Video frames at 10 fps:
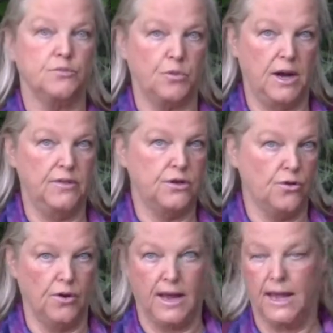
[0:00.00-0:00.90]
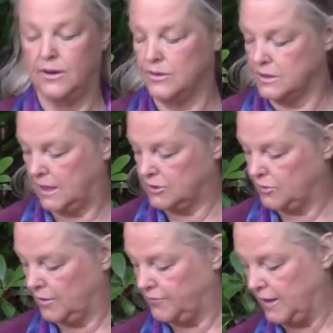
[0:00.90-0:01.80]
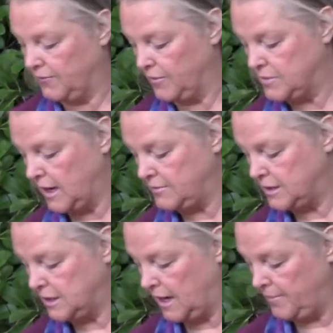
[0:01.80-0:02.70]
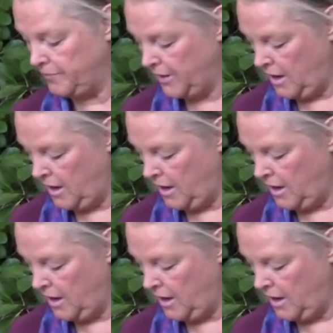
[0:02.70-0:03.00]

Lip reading: spray the door handles, that sort of thing from time to time.